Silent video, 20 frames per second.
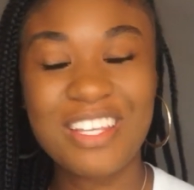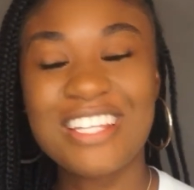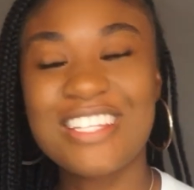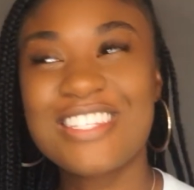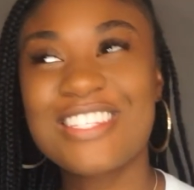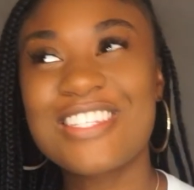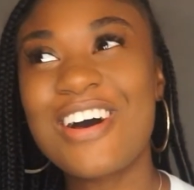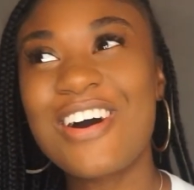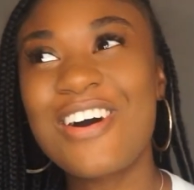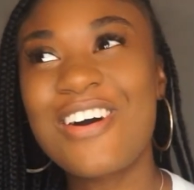
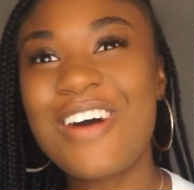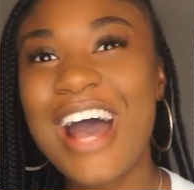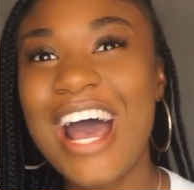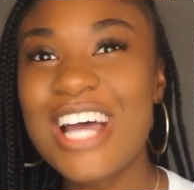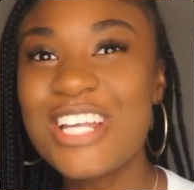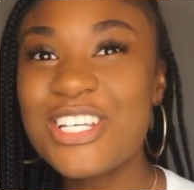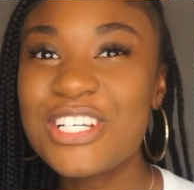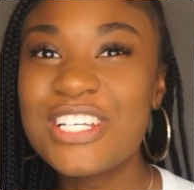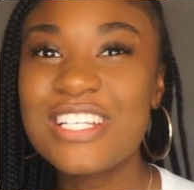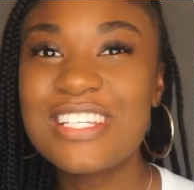So
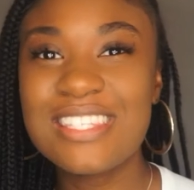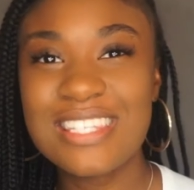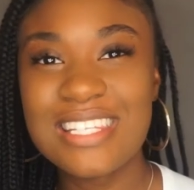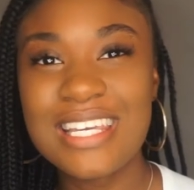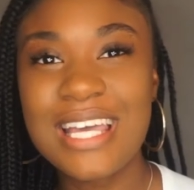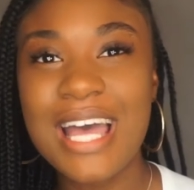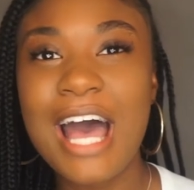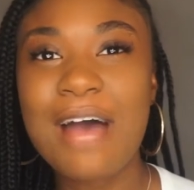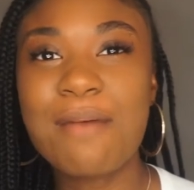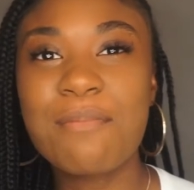as you can
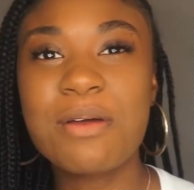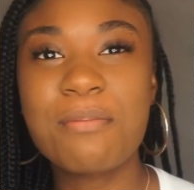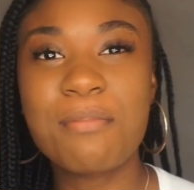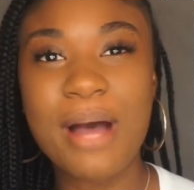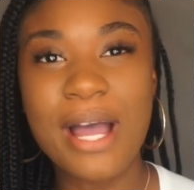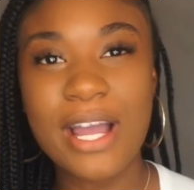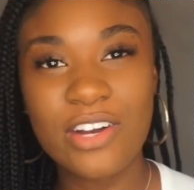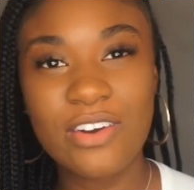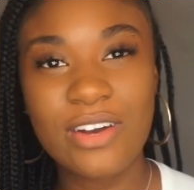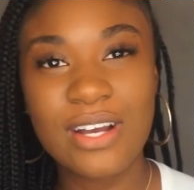see, I've been
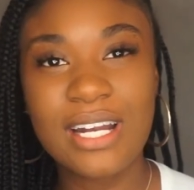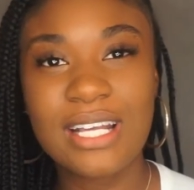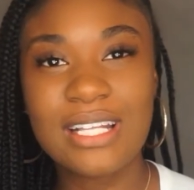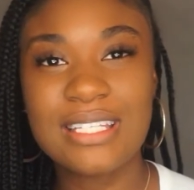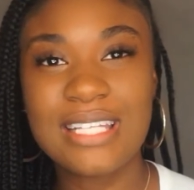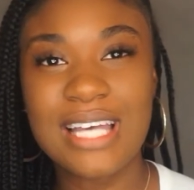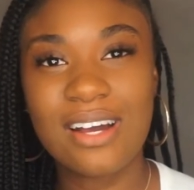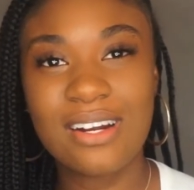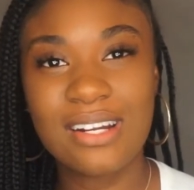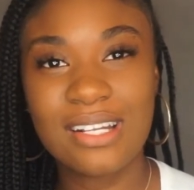migrating
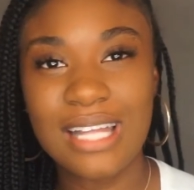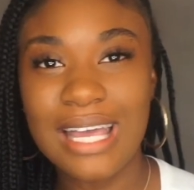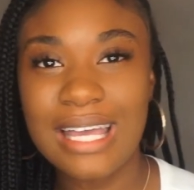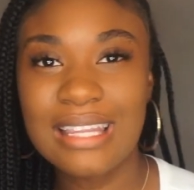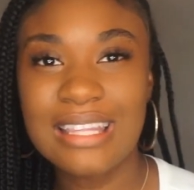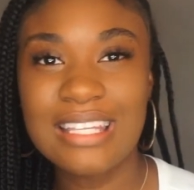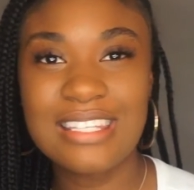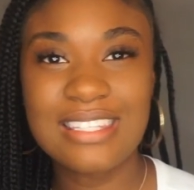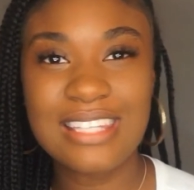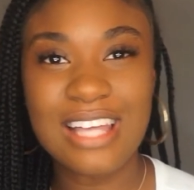down
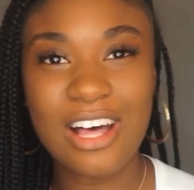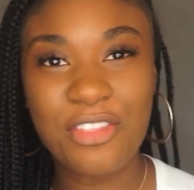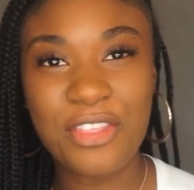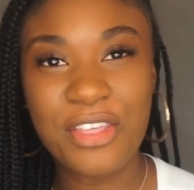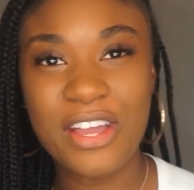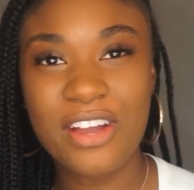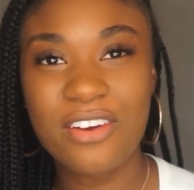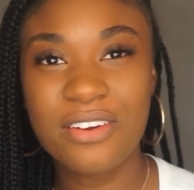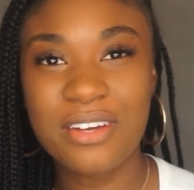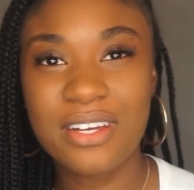like the South
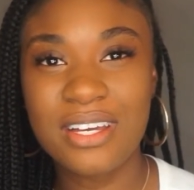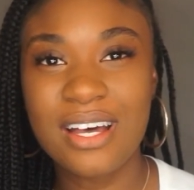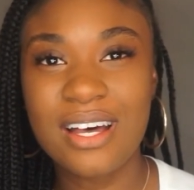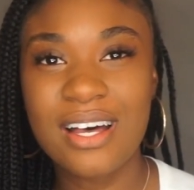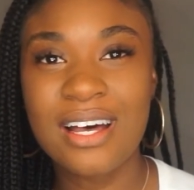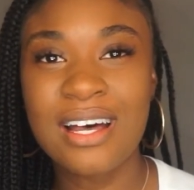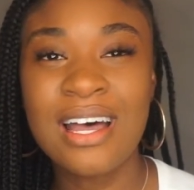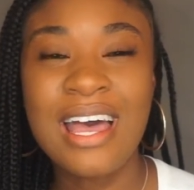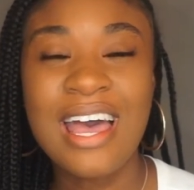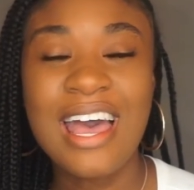
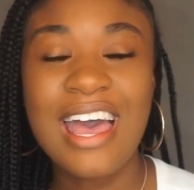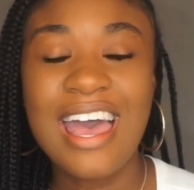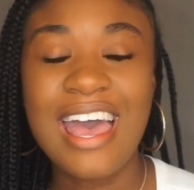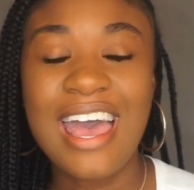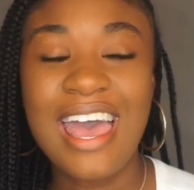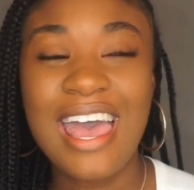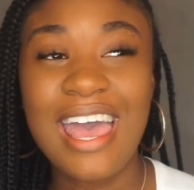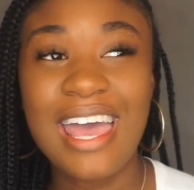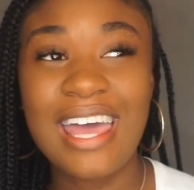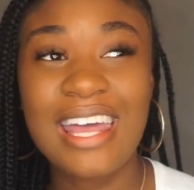area,
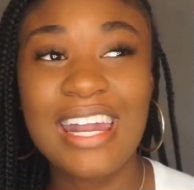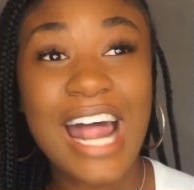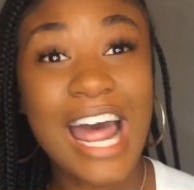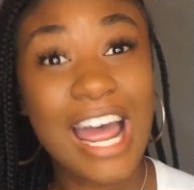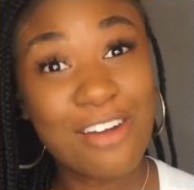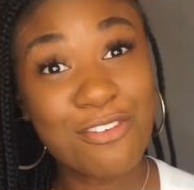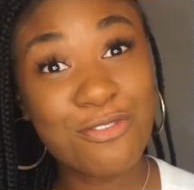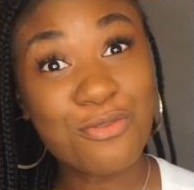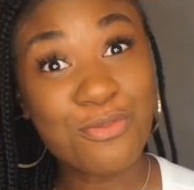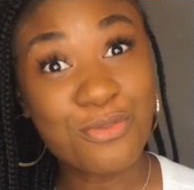and
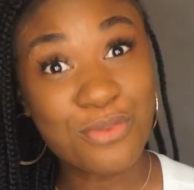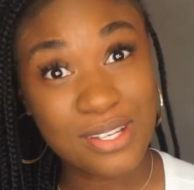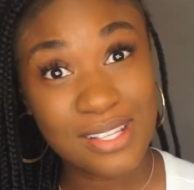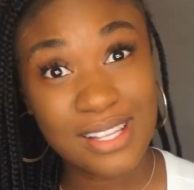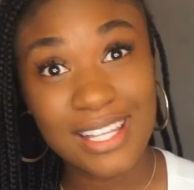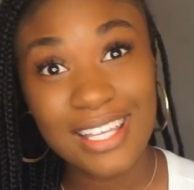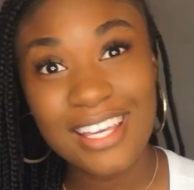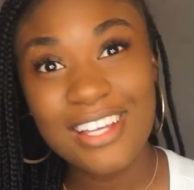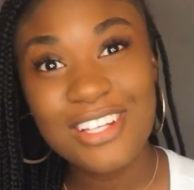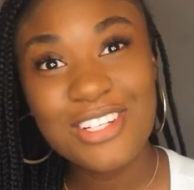I've
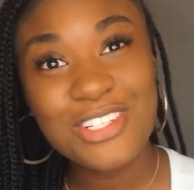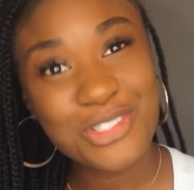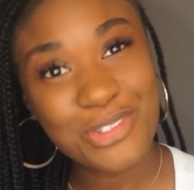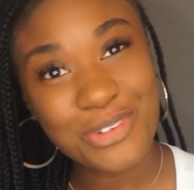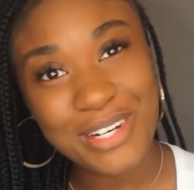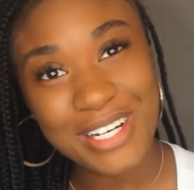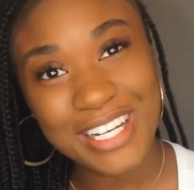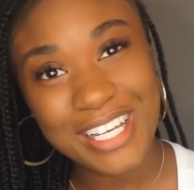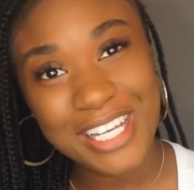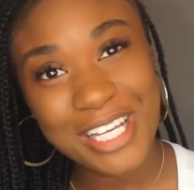really
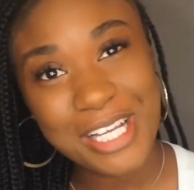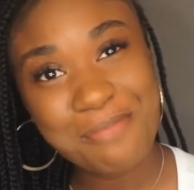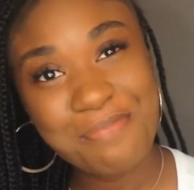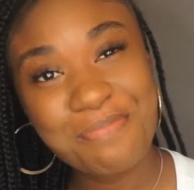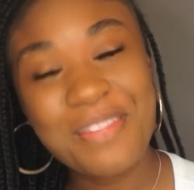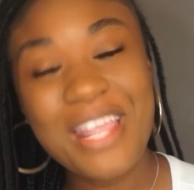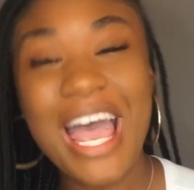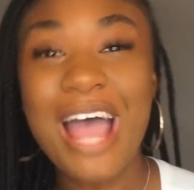enjoyed it.